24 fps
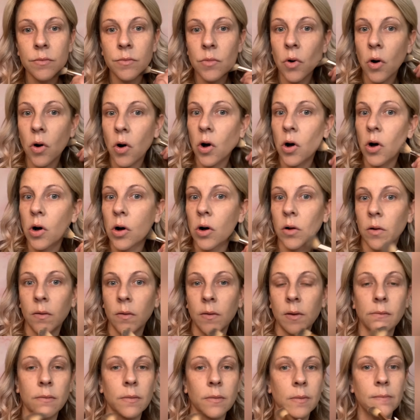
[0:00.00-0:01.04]

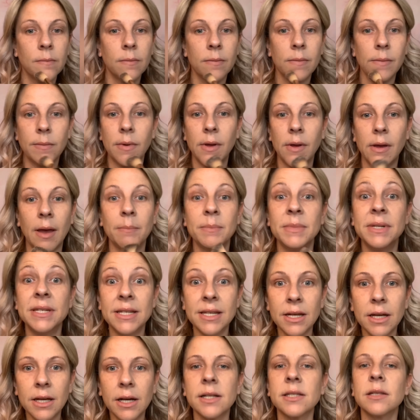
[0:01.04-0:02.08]
all
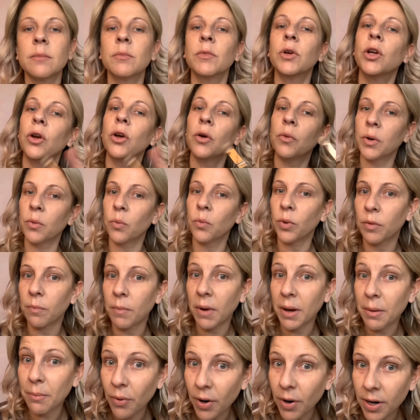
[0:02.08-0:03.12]
empty because I'm going to go in with
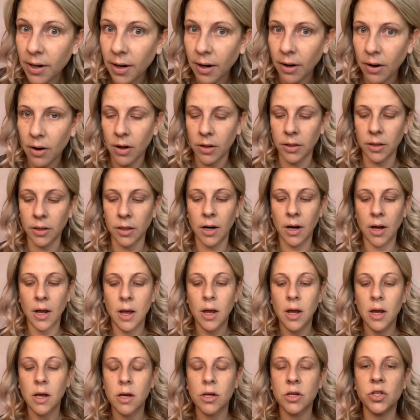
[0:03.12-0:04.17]
my brightening color.
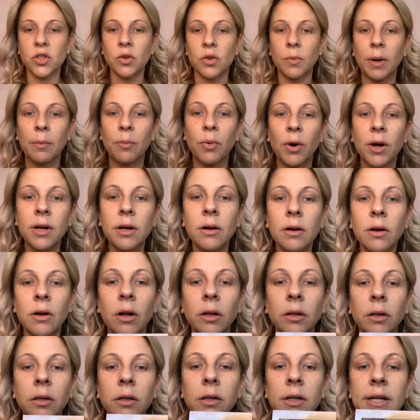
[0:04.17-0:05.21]
So my brightening
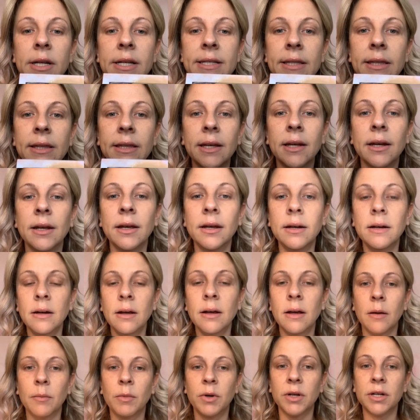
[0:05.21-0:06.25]
color is Linen.
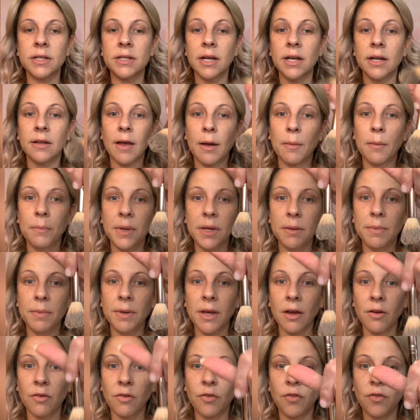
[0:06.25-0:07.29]
I'm going to take that
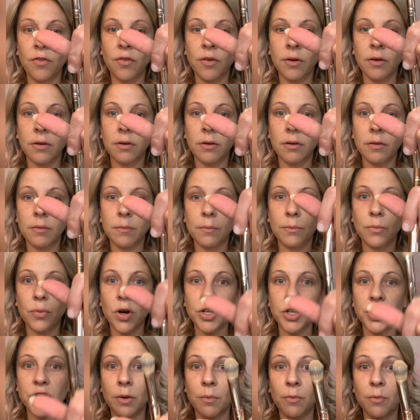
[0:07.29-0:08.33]
BBF
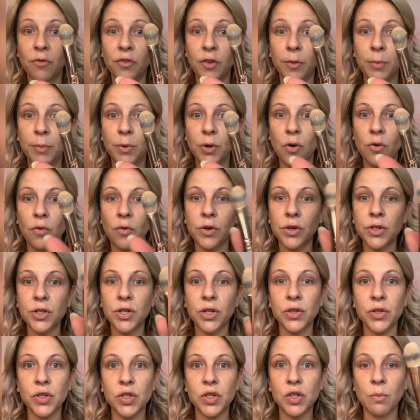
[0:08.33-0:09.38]
brush and flip it over to
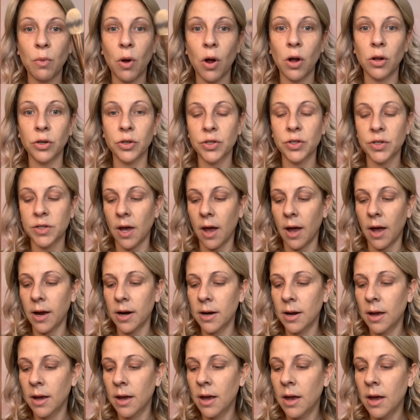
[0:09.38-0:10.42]
the smaller side.
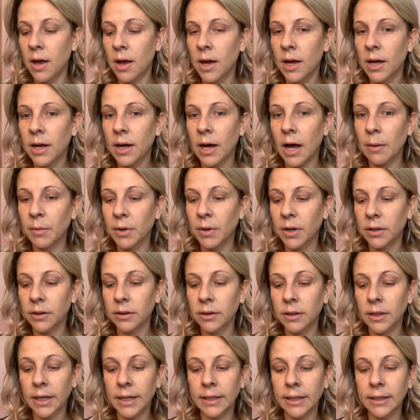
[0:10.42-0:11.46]
I'm going to
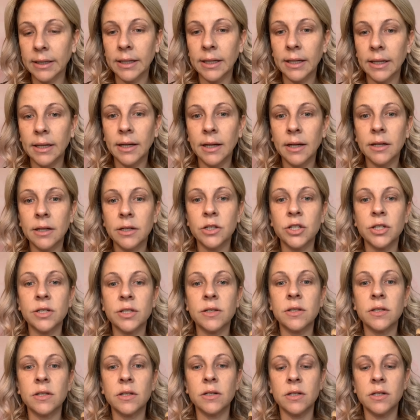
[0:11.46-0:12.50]
lightly
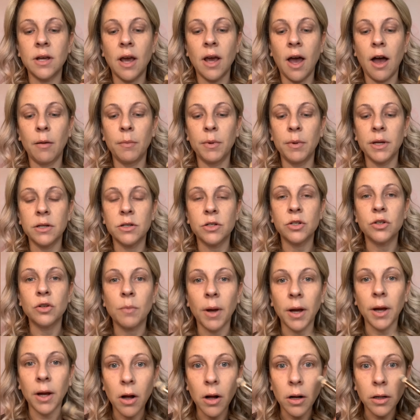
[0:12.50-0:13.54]
just dab into
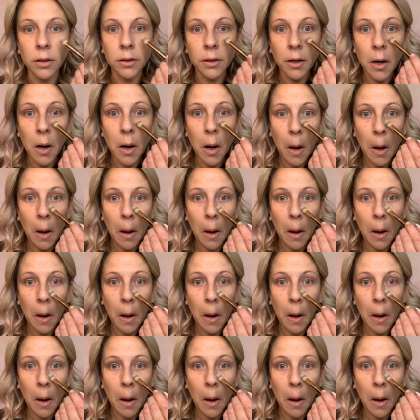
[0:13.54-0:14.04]
my color.